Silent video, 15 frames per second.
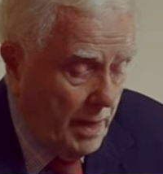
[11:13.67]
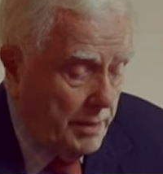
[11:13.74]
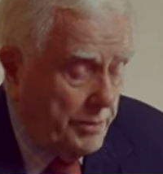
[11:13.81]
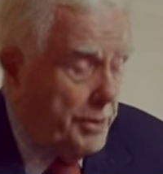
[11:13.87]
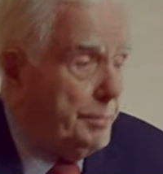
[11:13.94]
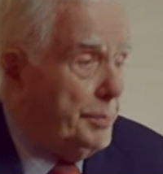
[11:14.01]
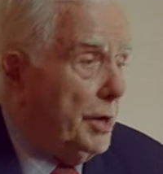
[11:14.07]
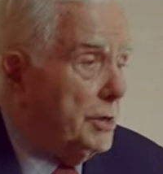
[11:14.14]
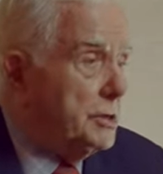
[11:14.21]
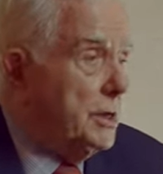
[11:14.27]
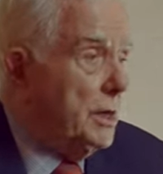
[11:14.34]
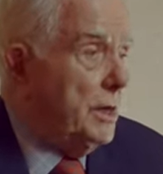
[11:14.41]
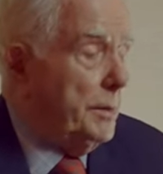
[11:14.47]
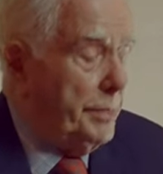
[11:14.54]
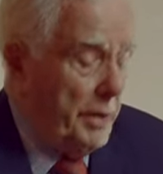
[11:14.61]
The
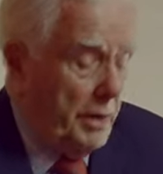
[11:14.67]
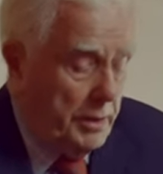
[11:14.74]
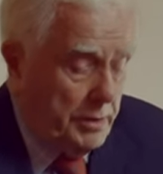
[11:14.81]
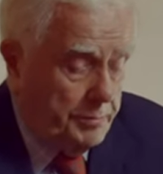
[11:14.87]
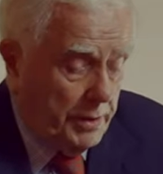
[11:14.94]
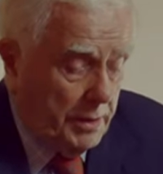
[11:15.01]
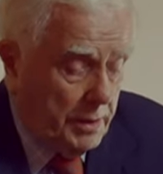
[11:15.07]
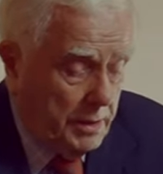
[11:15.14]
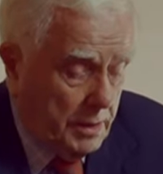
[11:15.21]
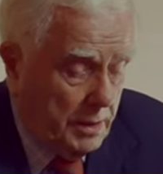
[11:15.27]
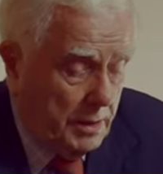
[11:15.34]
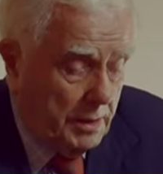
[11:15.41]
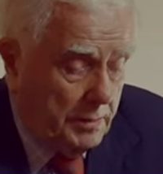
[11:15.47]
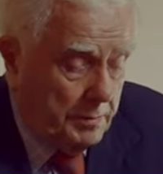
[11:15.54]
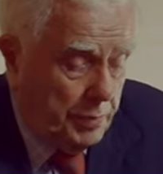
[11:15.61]
Apostle
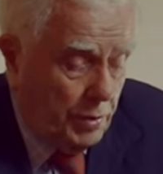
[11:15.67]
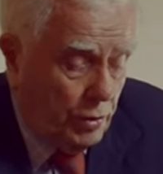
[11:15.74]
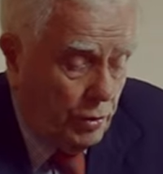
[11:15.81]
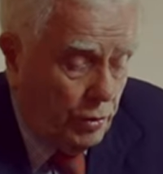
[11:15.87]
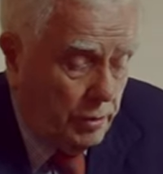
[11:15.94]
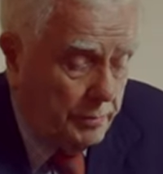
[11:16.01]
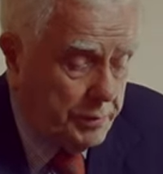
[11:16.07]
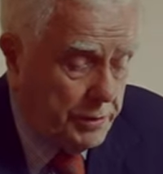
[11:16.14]
Paul